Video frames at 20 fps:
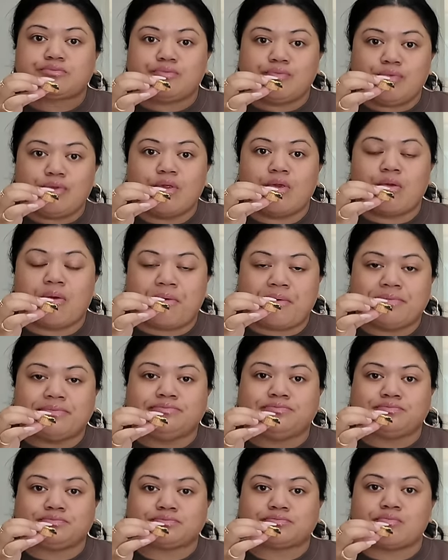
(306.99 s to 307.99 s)
No one believes
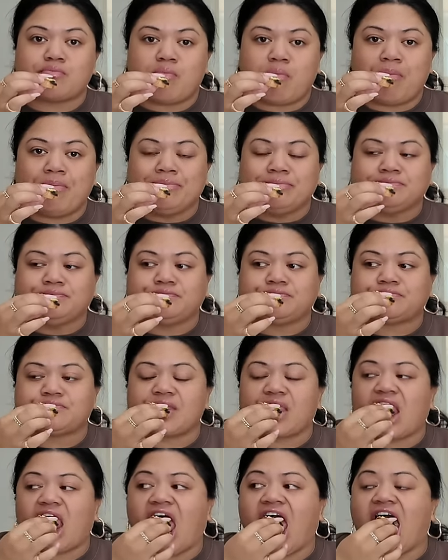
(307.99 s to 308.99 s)
that. Mm-hmm. I,
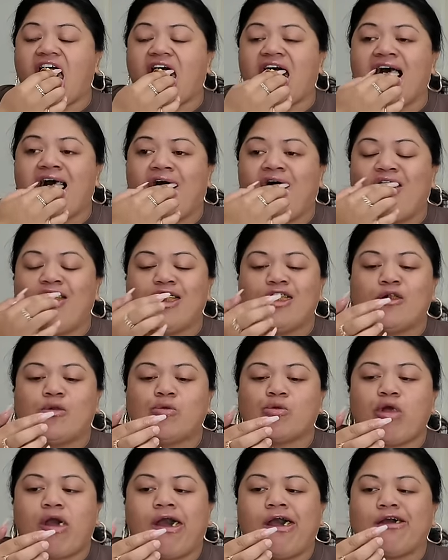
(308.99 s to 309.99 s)
don't, I, don't, blame you for not
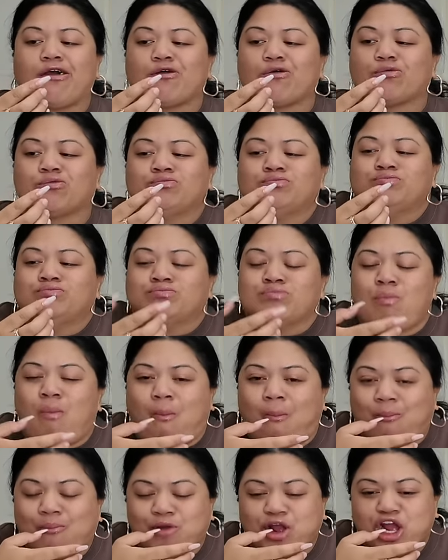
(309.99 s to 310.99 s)
believing us.
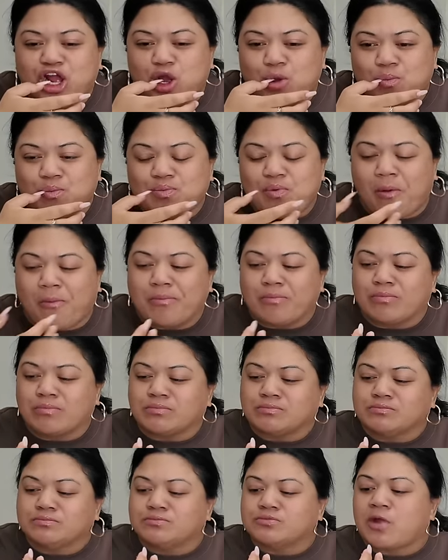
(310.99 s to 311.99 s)
we'll go gym every
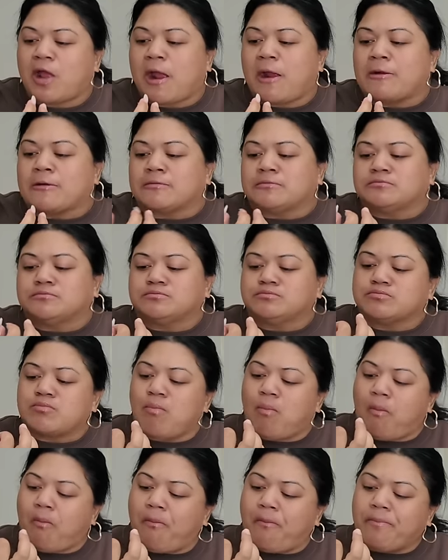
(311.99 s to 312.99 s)
day. but we became,
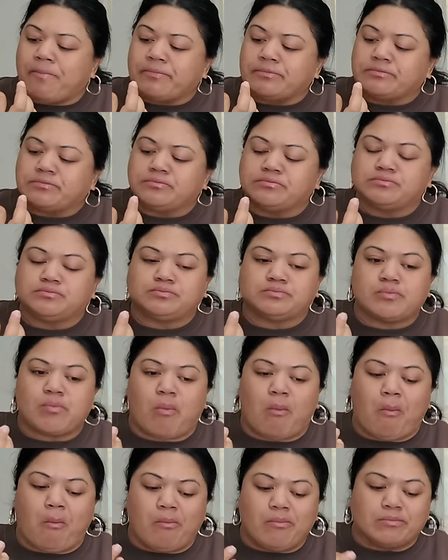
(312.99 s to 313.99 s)
we became gym
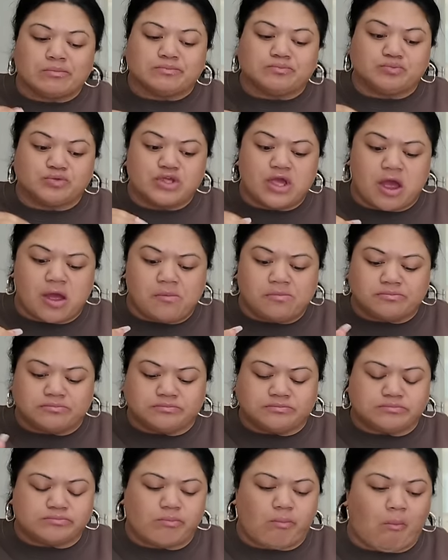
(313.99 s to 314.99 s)
junkies. We went yep. to
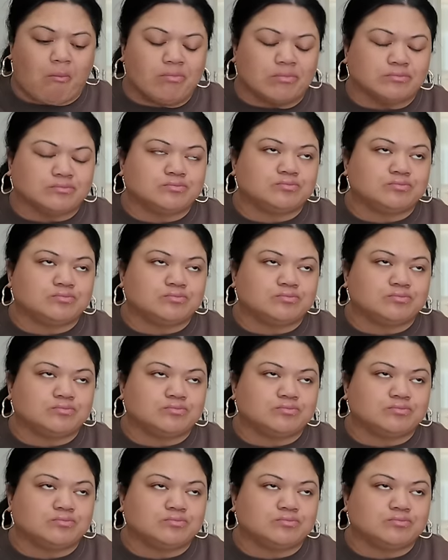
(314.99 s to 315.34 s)
Melbourne.